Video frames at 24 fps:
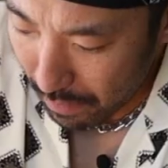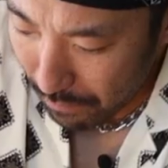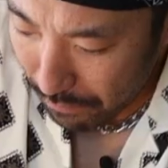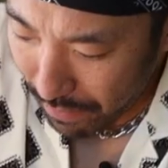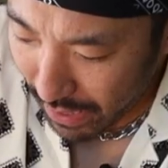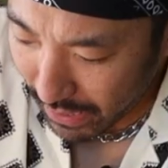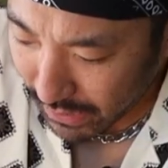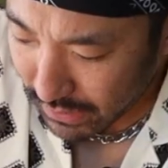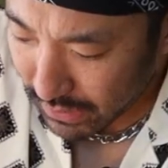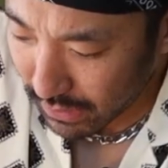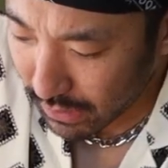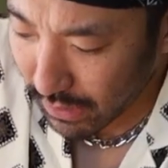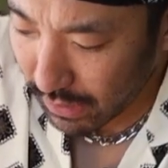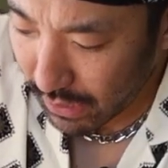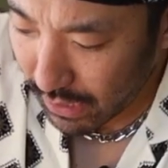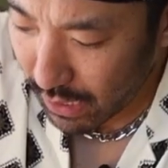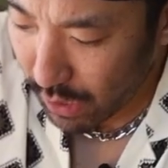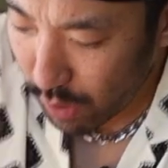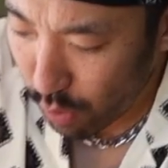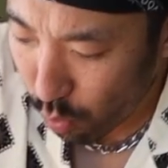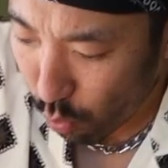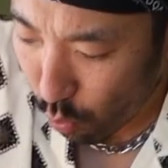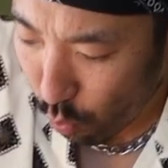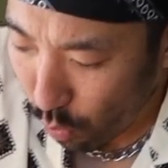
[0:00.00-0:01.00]

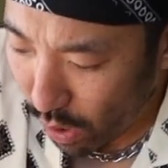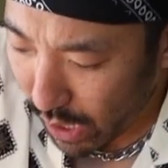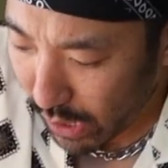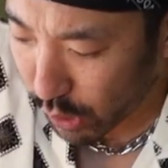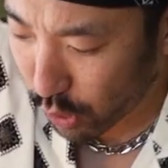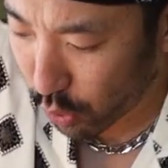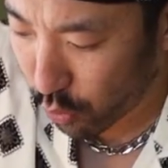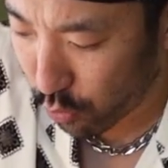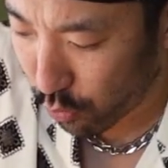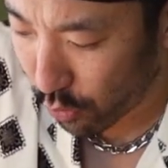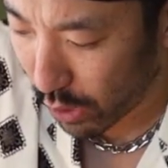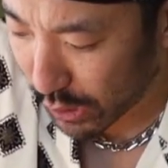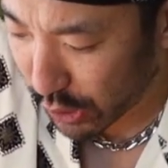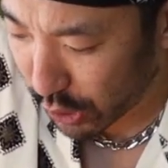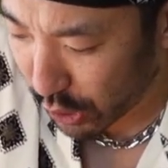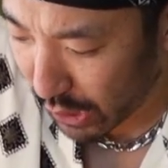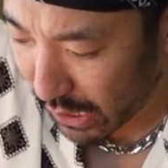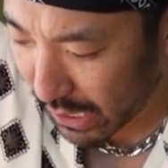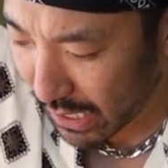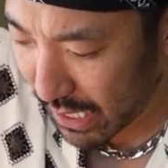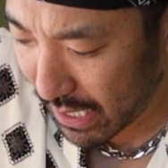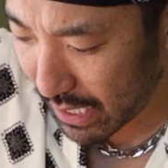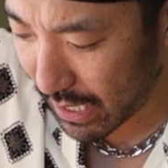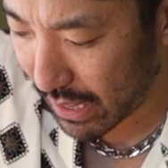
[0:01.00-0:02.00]
Basically, what
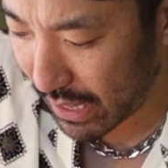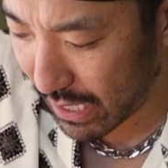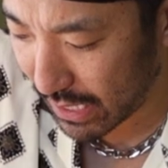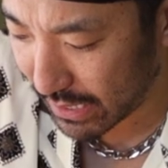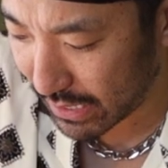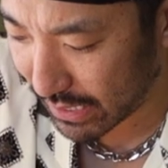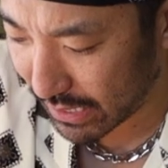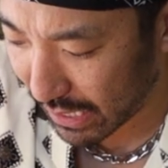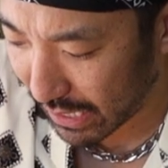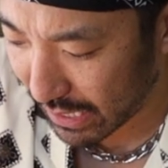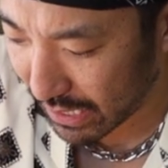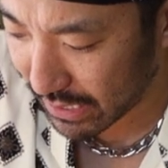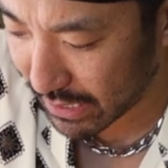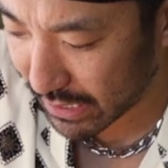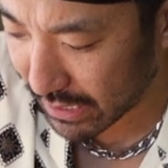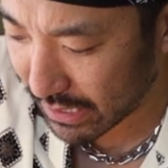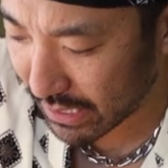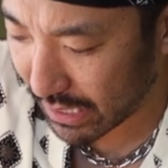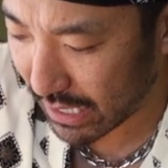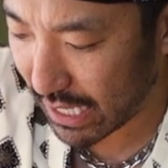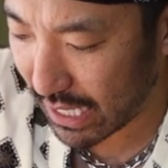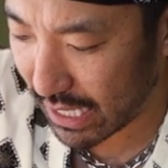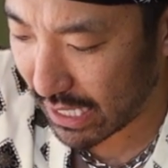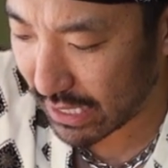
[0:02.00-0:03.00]
crushing this
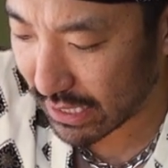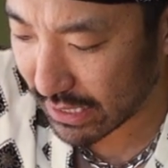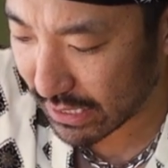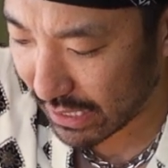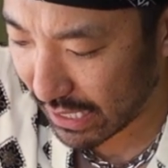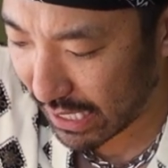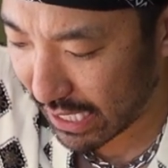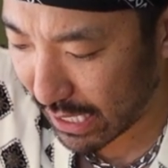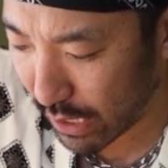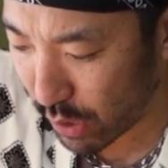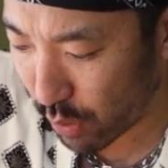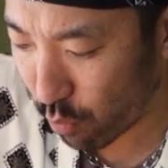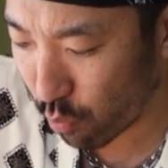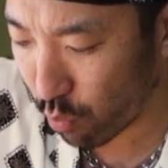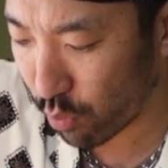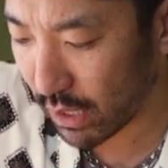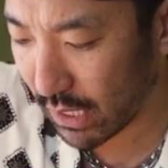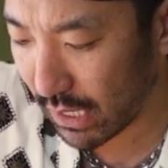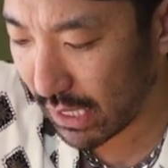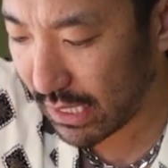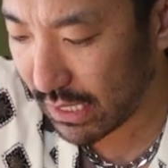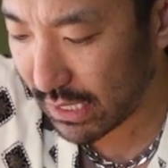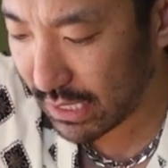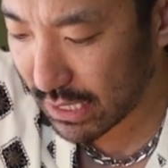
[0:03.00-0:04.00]
does is it
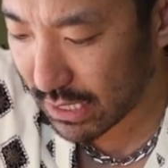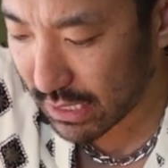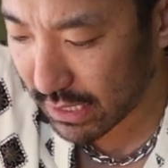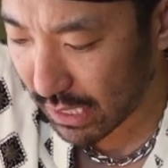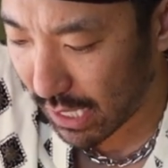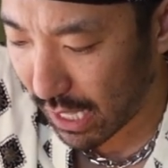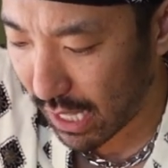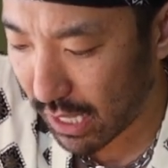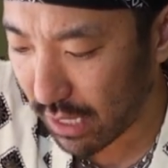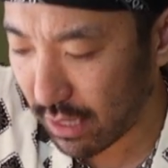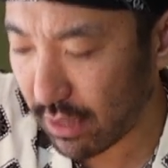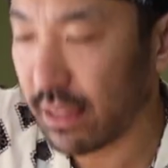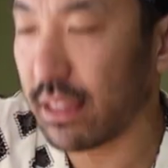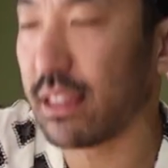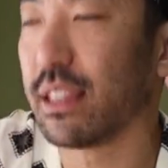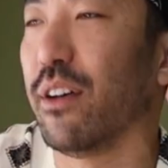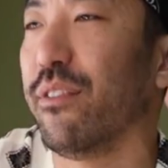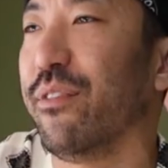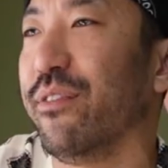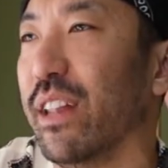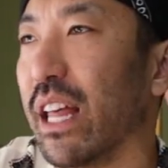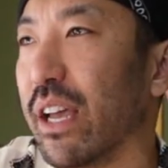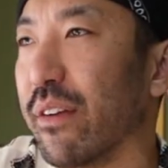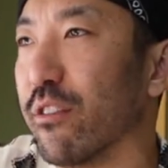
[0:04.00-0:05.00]
releases the
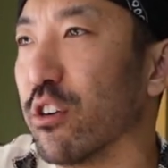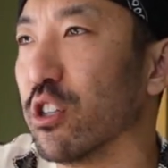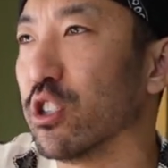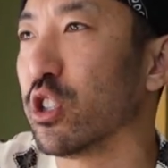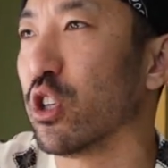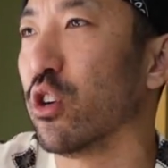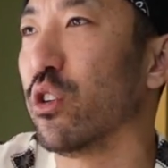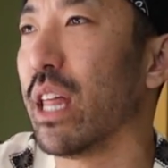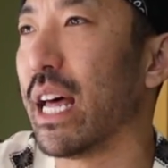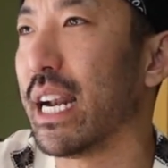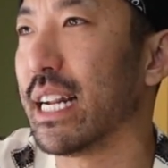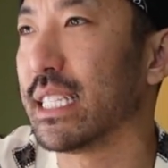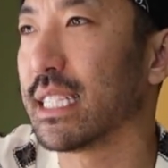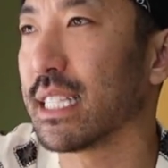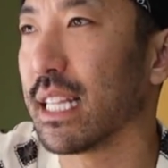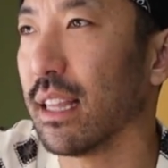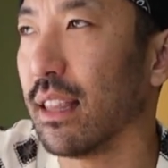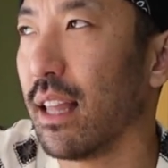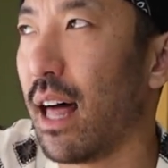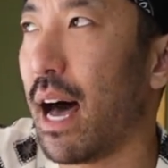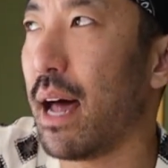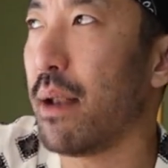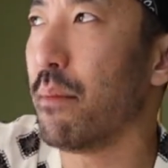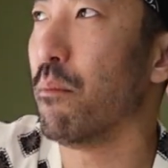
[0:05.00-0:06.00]
flavor so that it's a
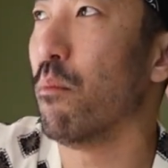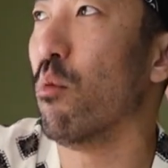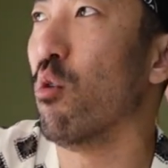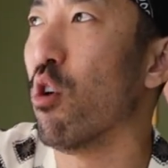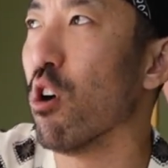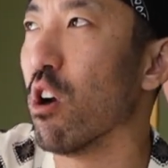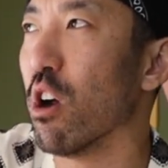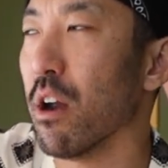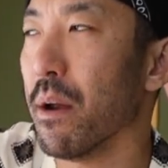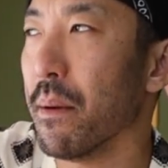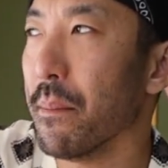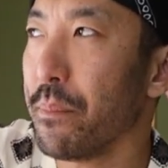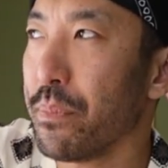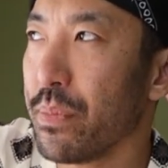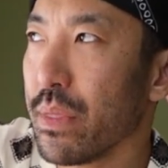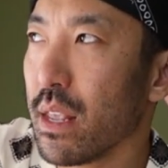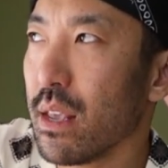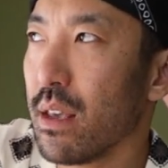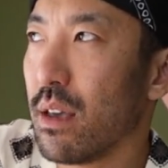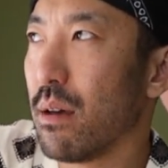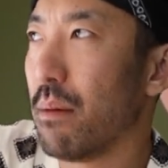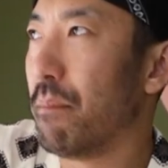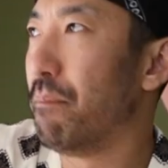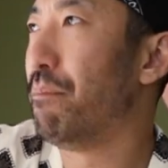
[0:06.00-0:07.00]
lot more
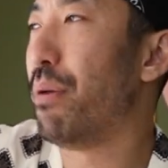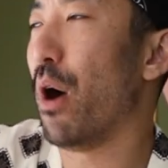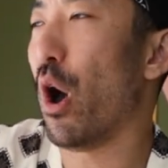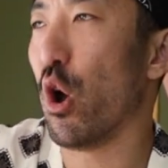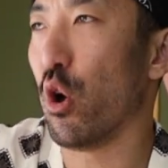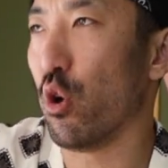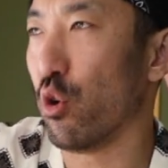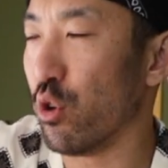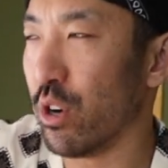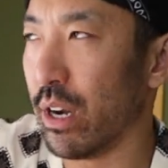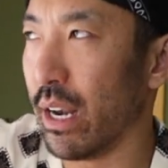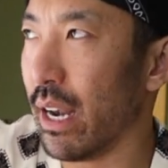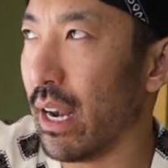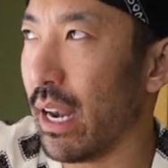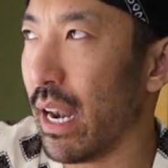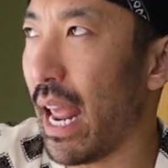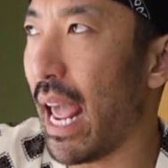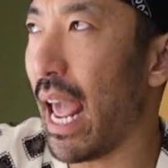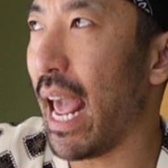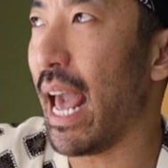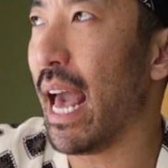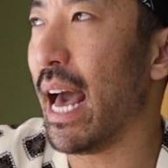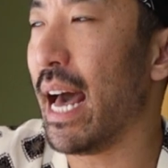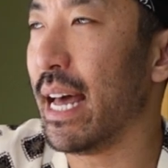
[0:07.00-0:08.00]

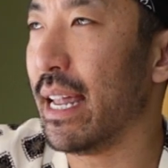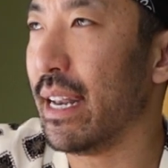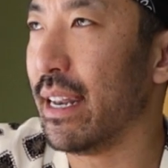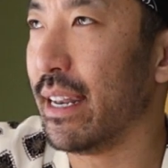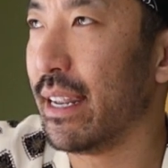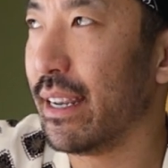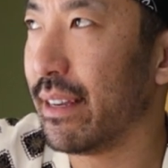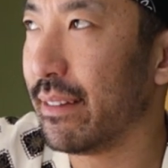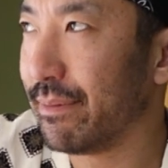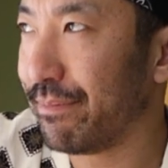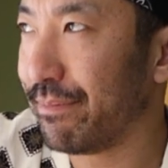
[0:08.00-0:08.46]
potent and